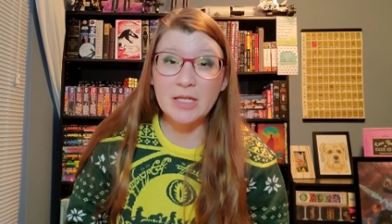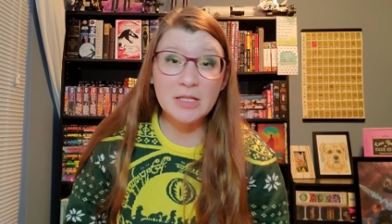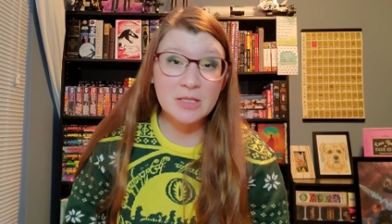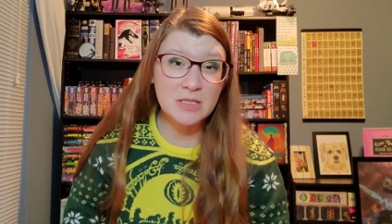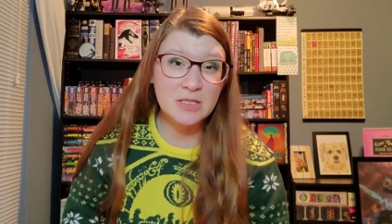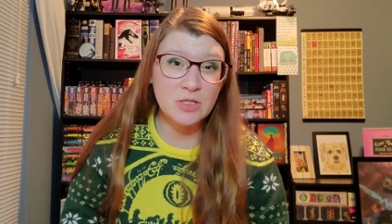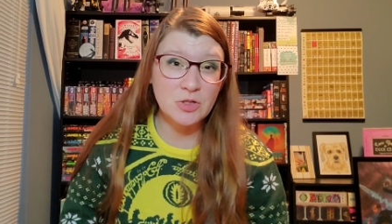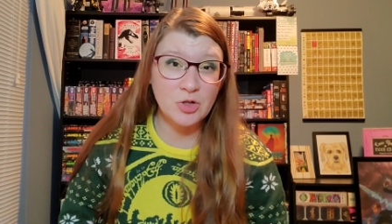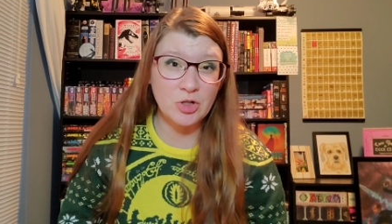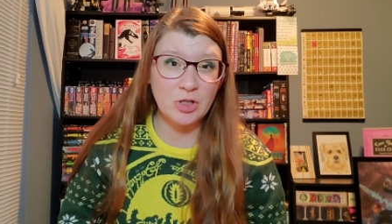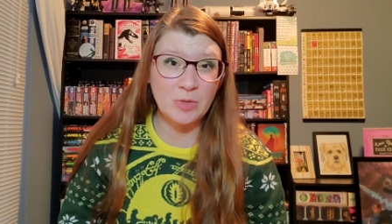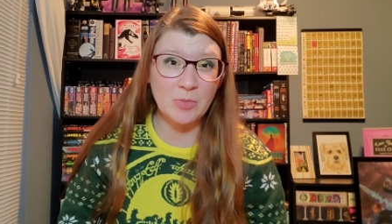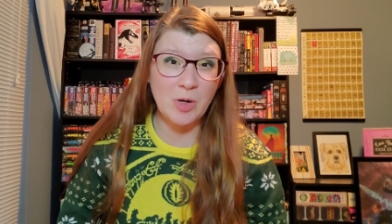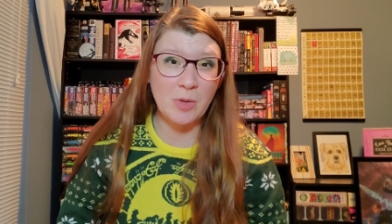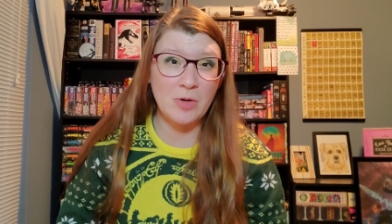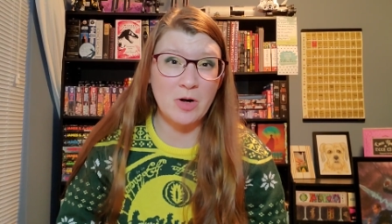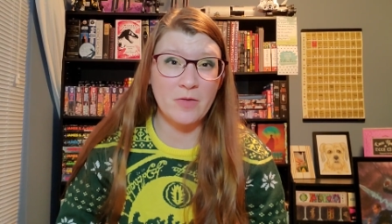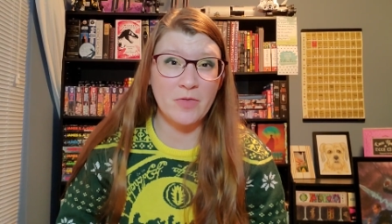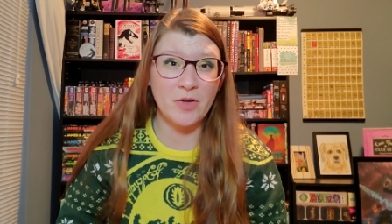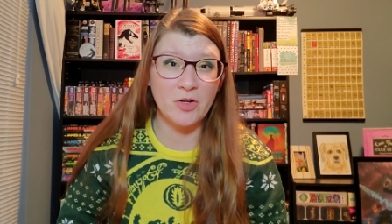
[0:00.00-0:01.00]
Instagram, I'm
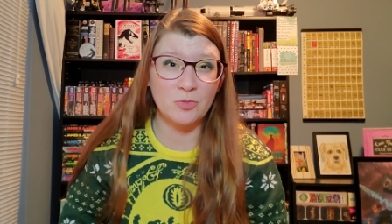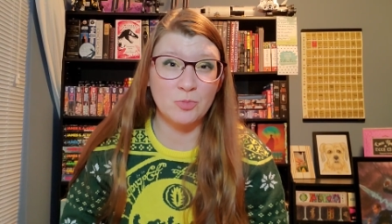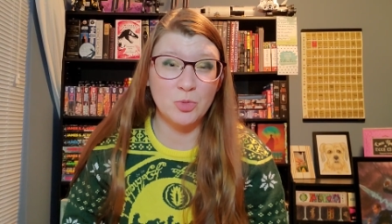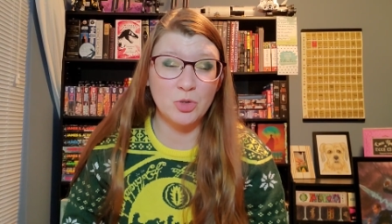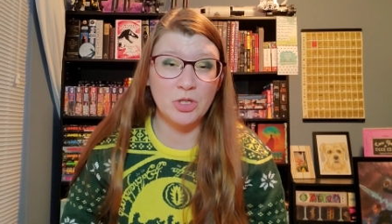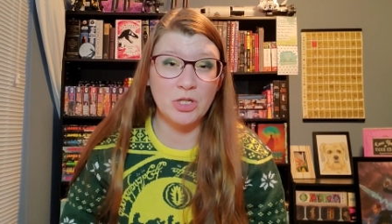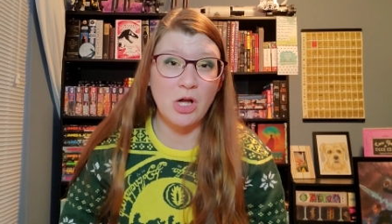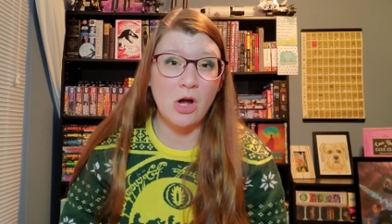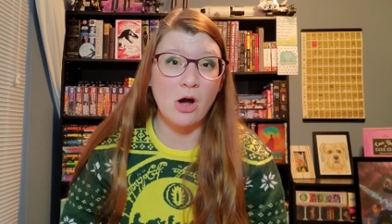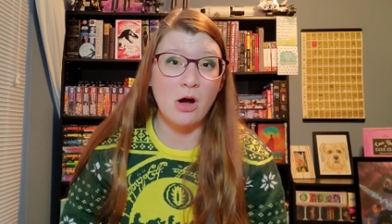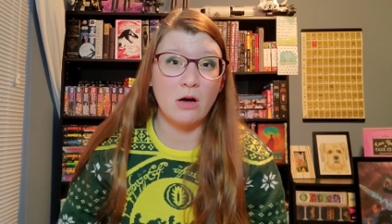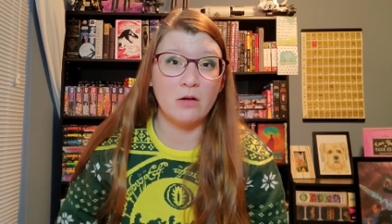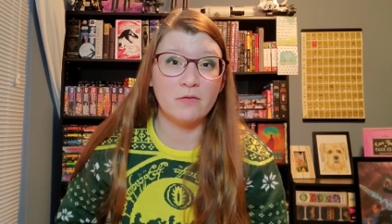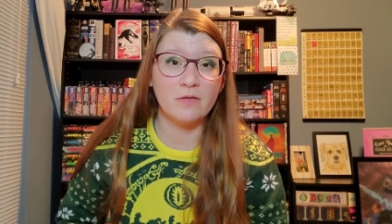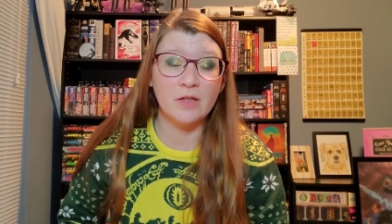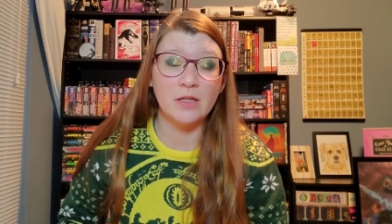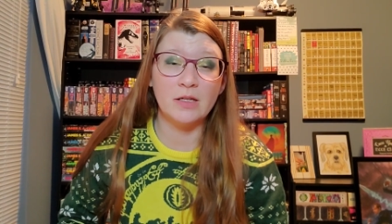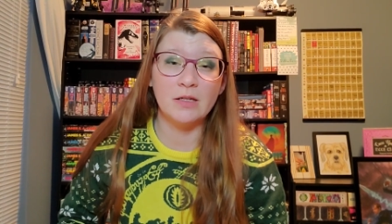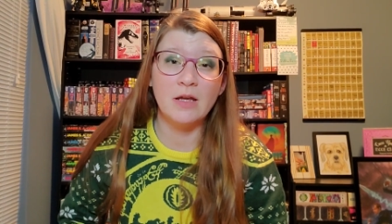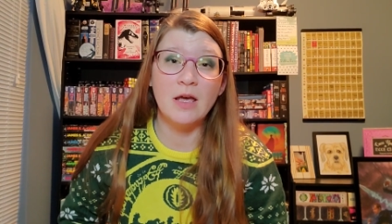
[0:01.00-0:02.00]
on there pretty
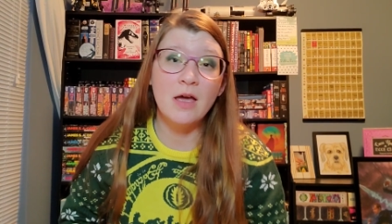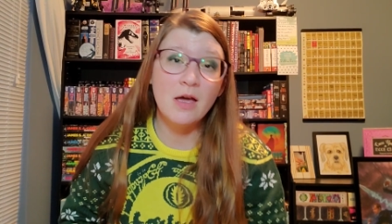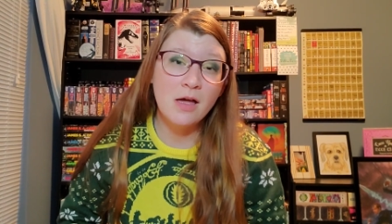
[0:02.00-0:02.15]
often,